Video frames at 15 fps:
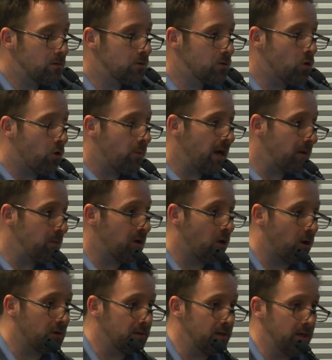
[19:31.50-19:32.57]
Cormac
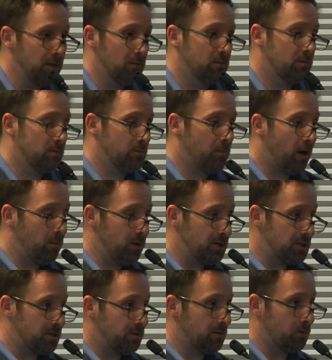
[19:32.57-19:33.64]
McCarthy
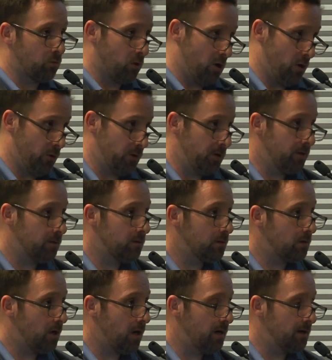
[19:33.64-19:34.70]
published The Road,
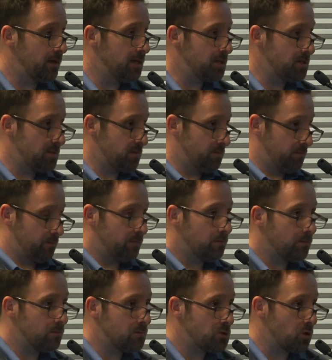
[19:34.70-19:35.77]
his
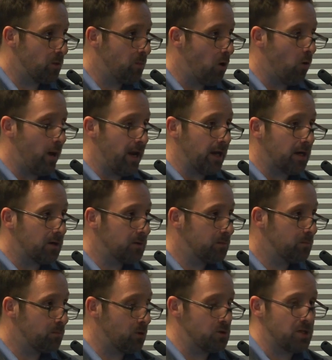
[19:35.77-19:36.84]
sort of poetic,
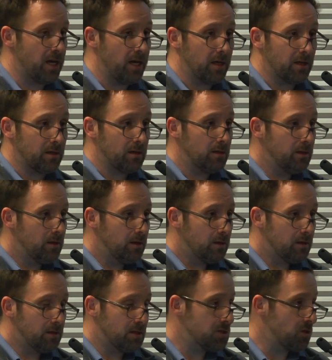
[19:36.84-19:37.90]
prosaic,
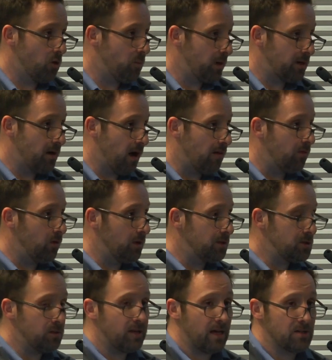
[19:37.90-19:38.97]
dystopic novel in
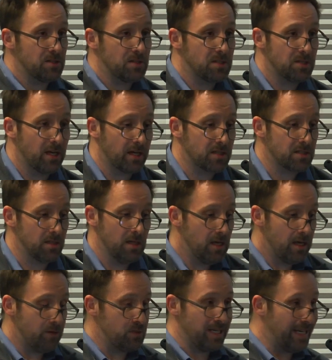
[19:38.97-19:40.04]
2006. It
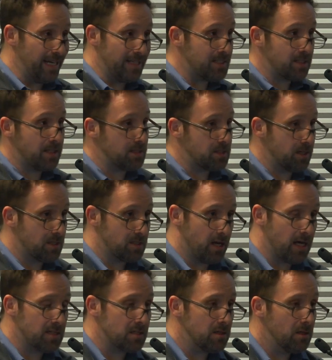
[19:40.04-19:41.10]
was an instant
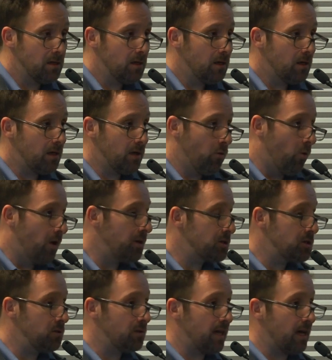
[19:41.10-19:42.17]
success. It won the
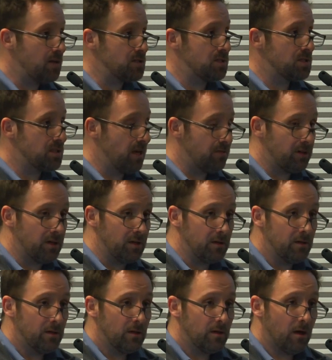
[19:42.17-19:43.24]
2007
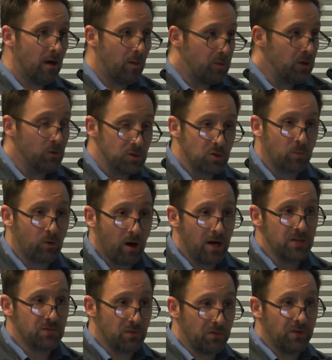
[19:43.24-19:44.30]
Pulitzer
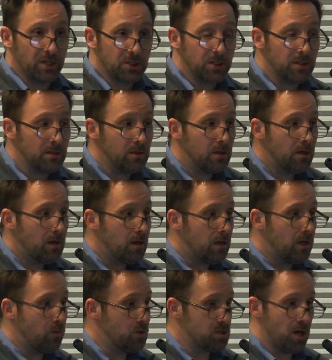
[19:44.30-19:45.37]
Prize for Fiction.
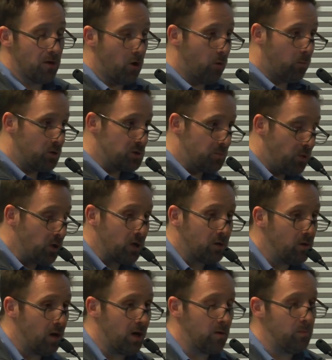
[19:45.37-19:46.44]
It was on Oprah's book
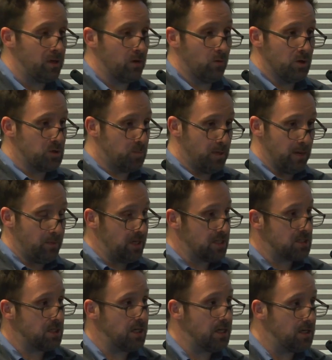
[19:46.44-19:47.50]
club. It was
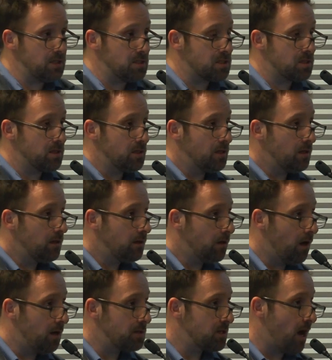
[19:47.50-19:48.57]
BBC's
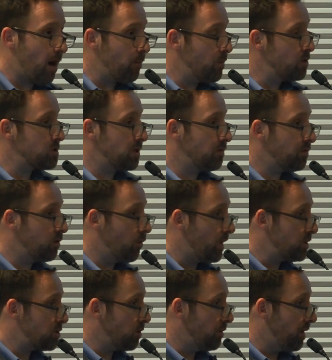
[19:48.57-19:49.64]
top most
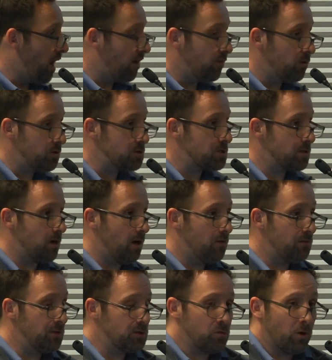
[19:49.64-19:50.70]
influential novels
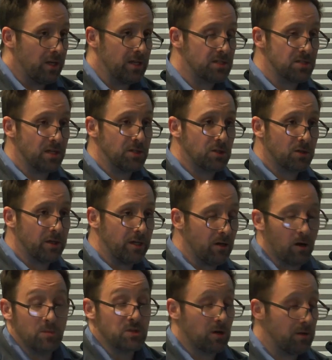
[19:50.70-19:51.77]
of the 20th century,
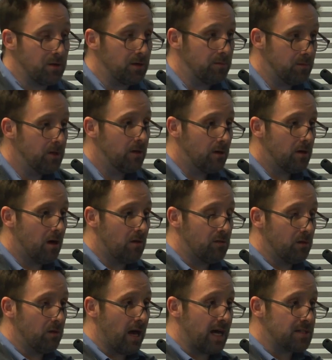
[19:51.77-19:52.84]
or I'm sorry, of
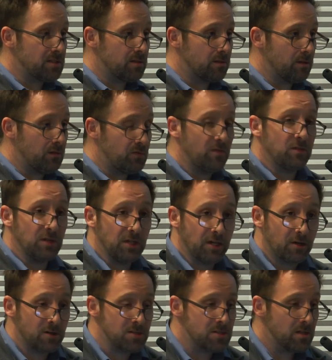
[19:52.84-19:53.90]
the last 50
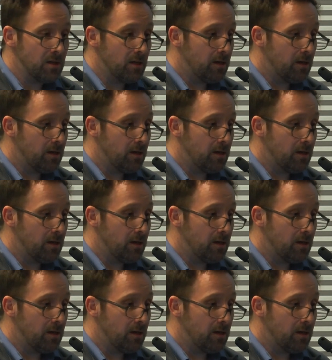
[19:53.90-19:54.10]
years.